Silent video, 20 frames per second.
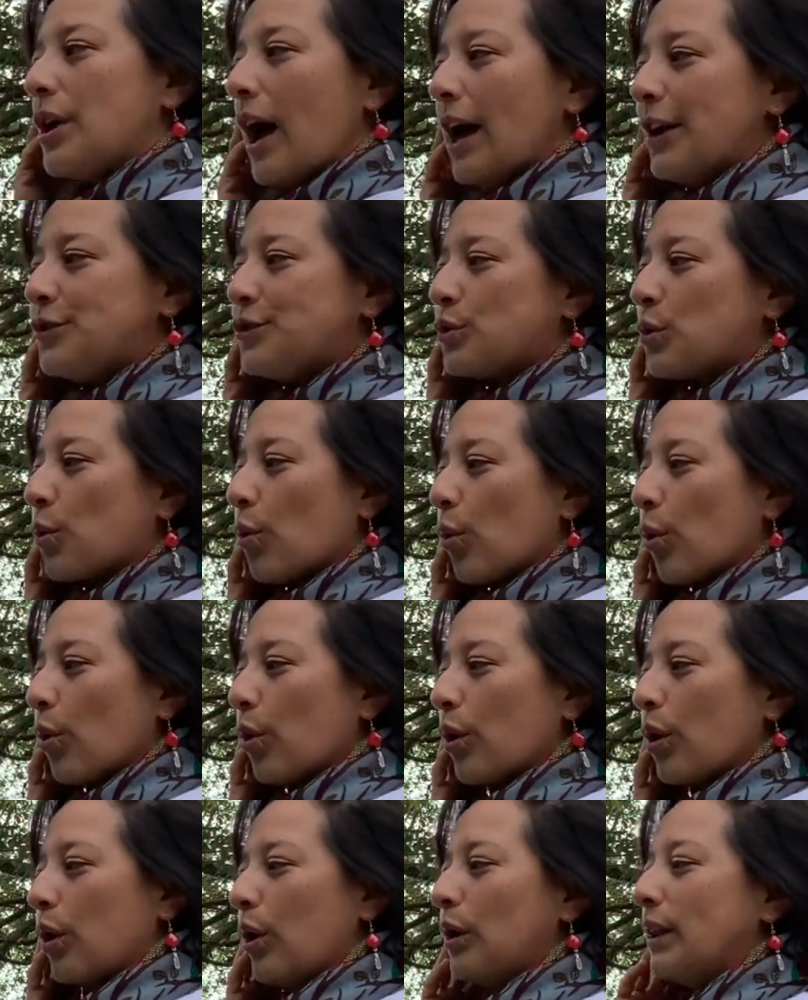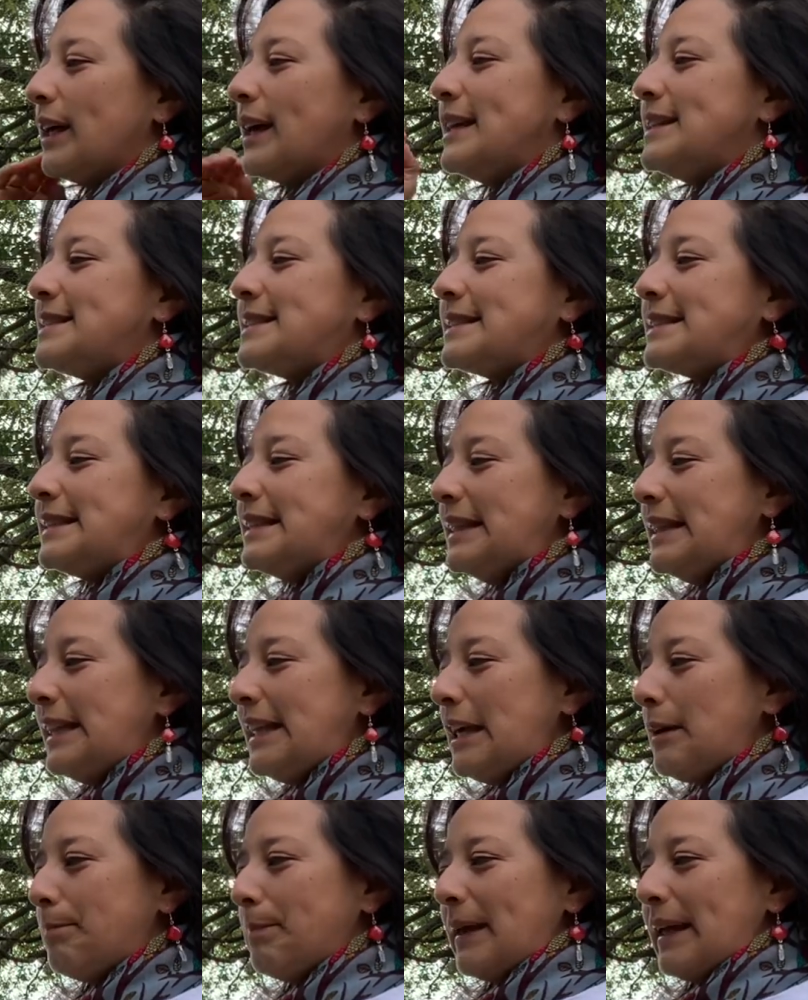A squirrel is
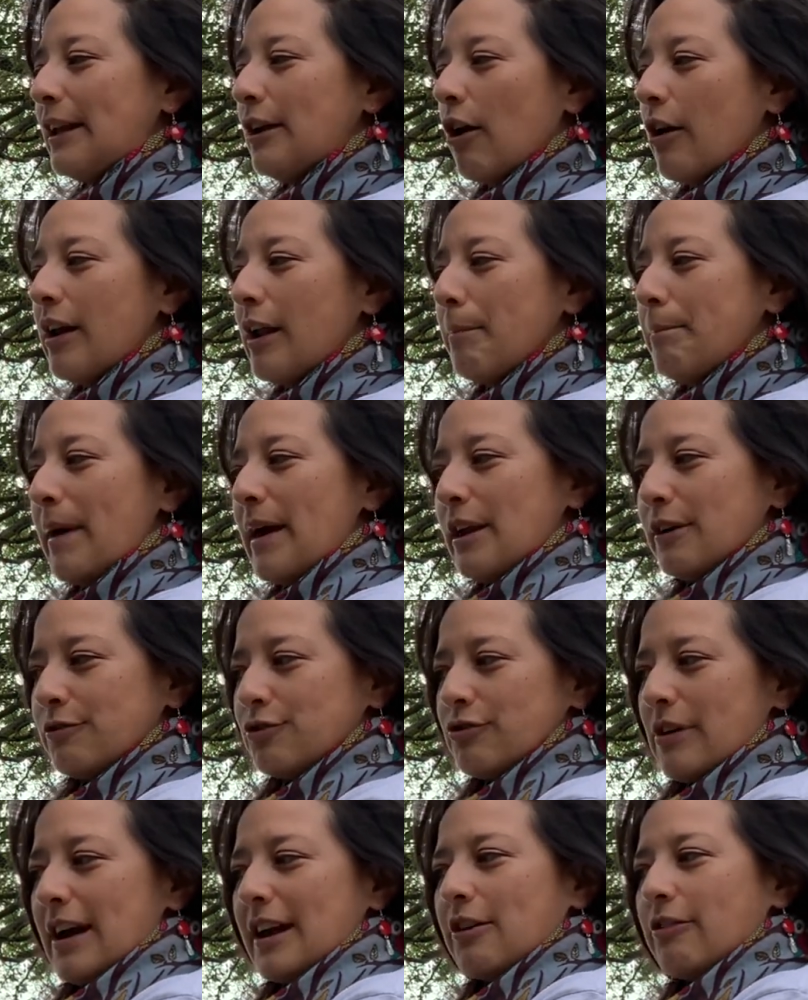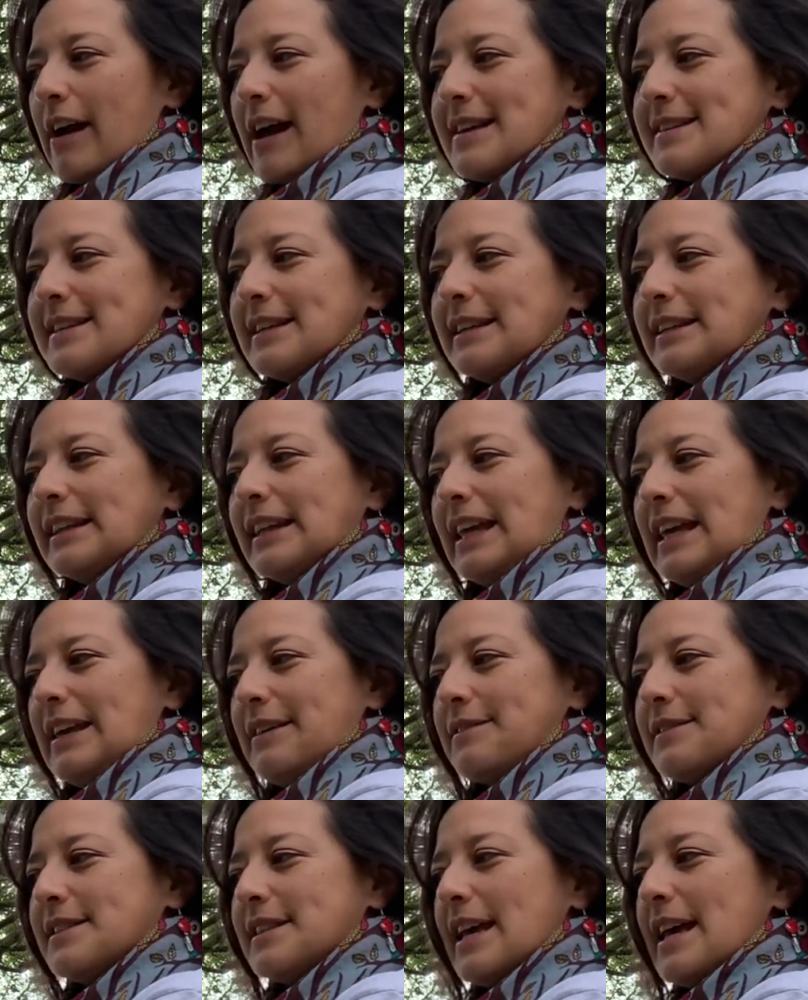sleeping on a bed of dry grass and
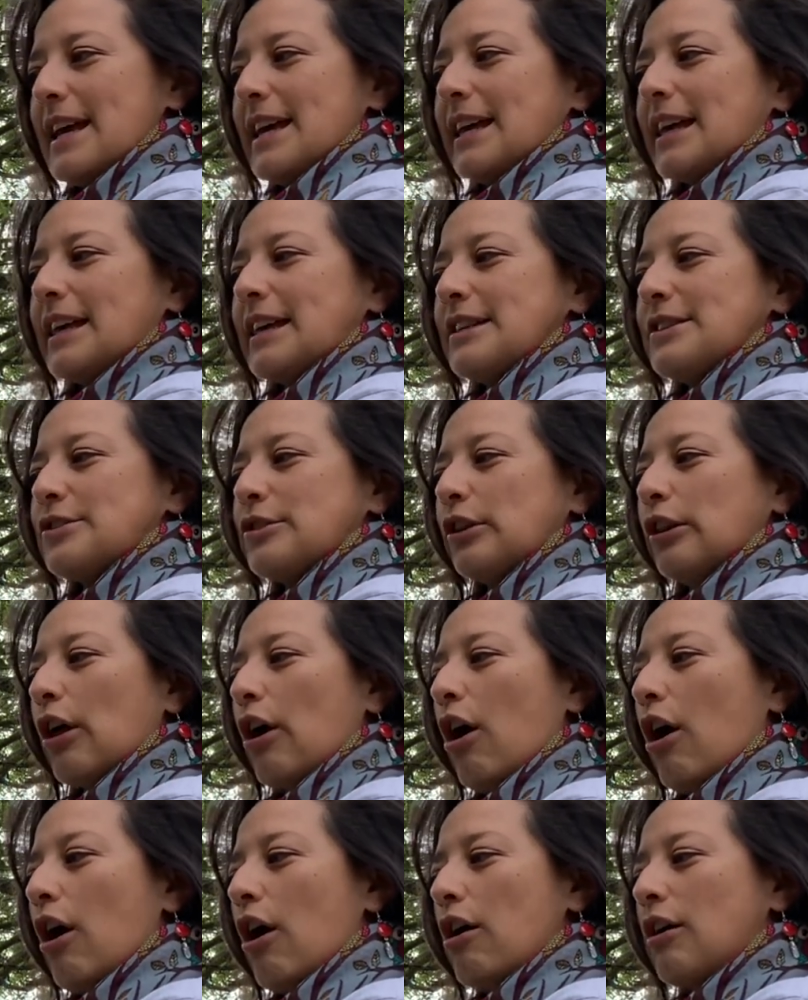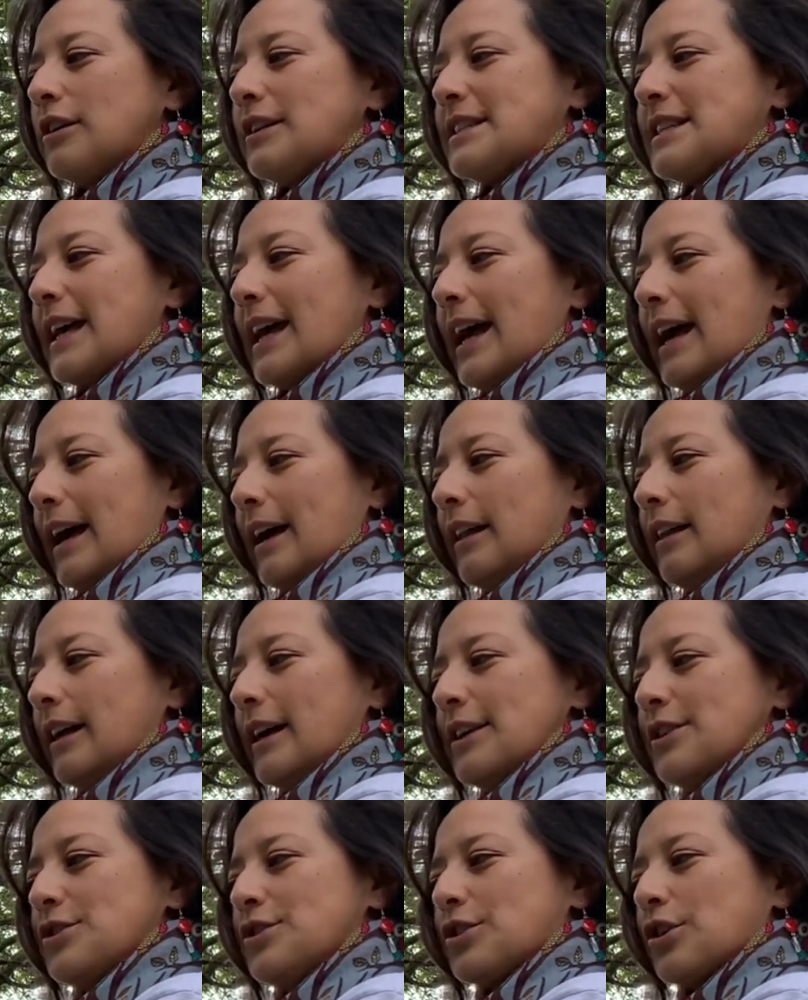leaves. His long tail
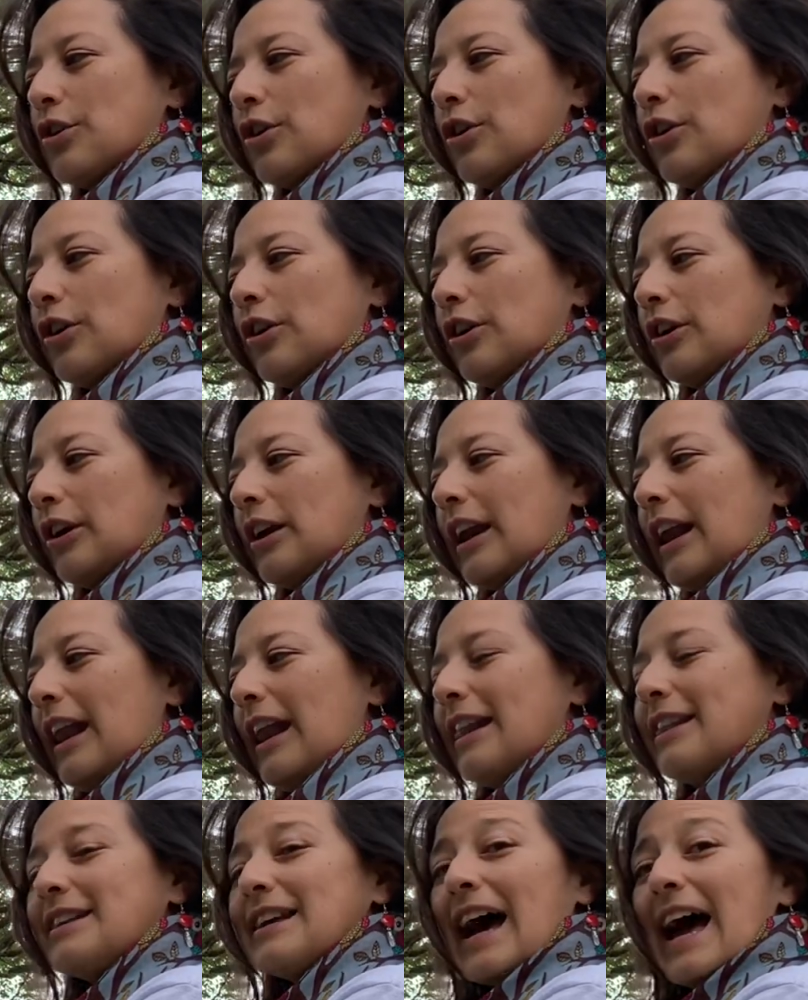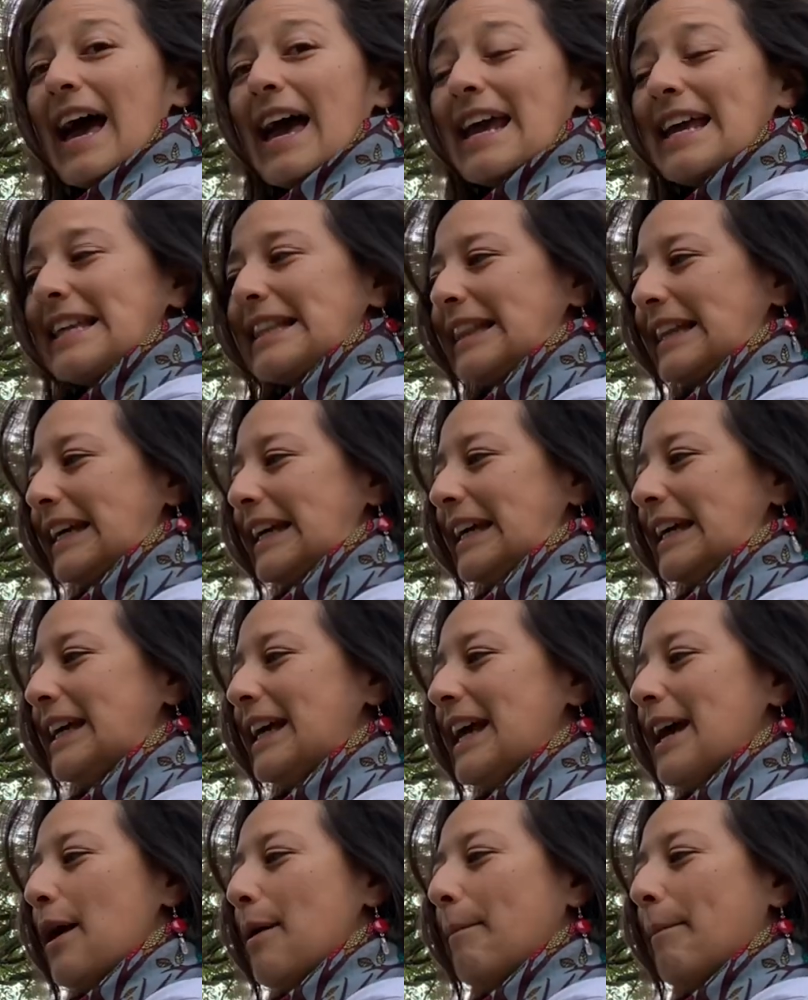is curled tightly
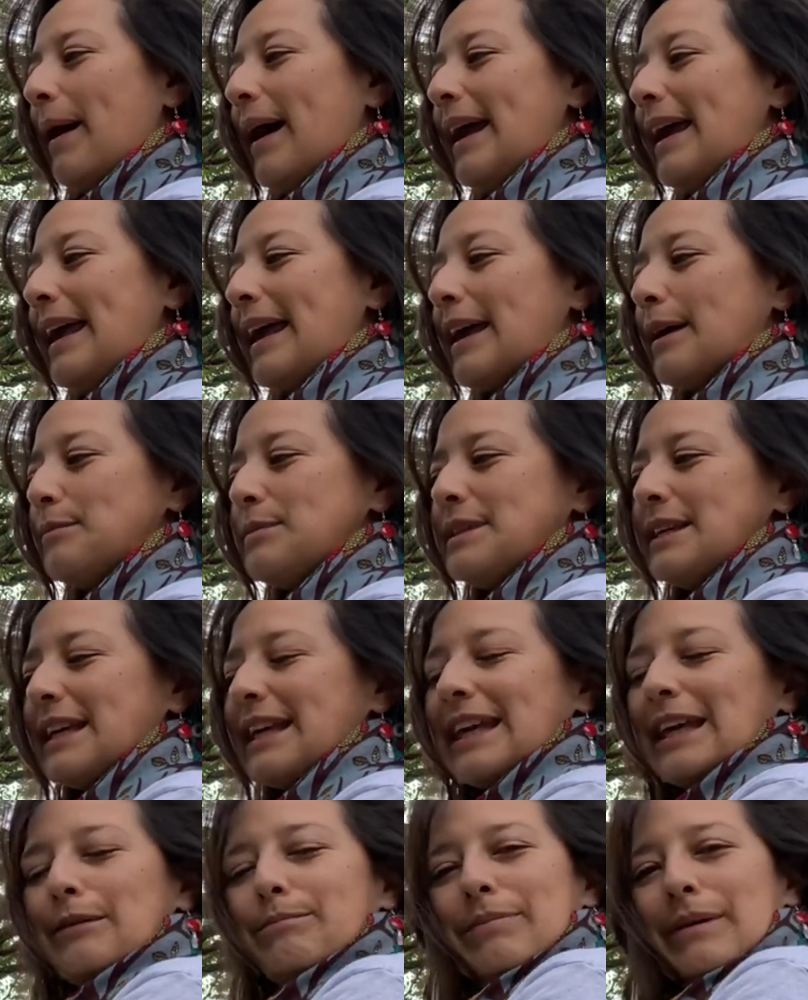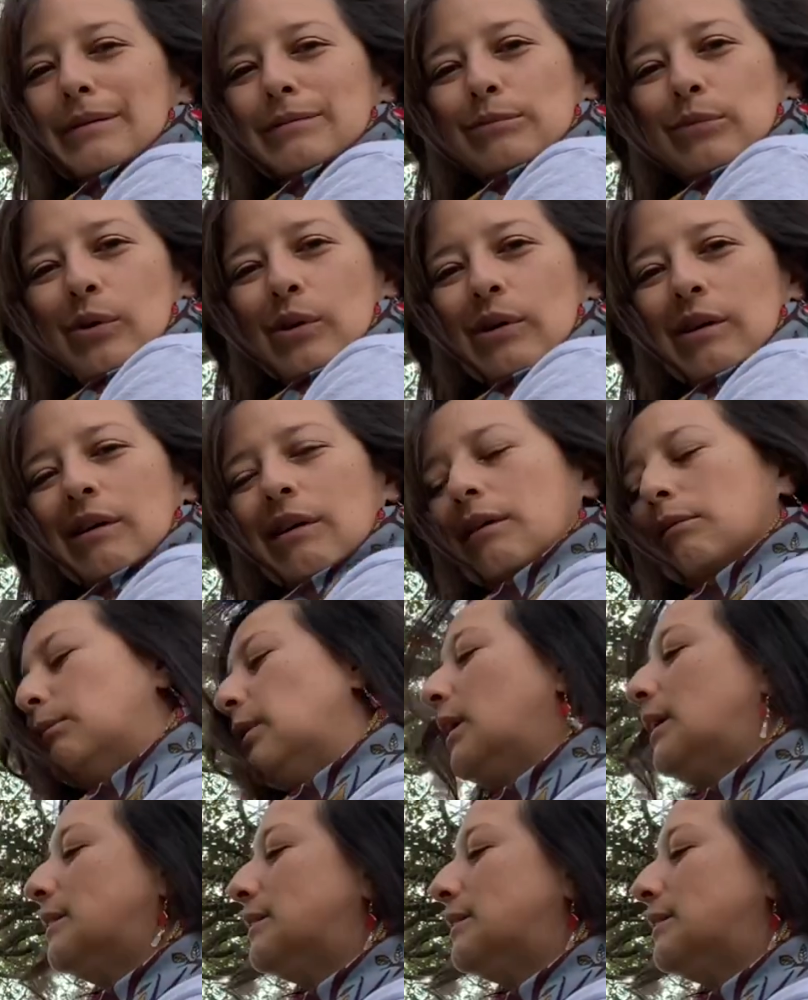by him to keep him warm.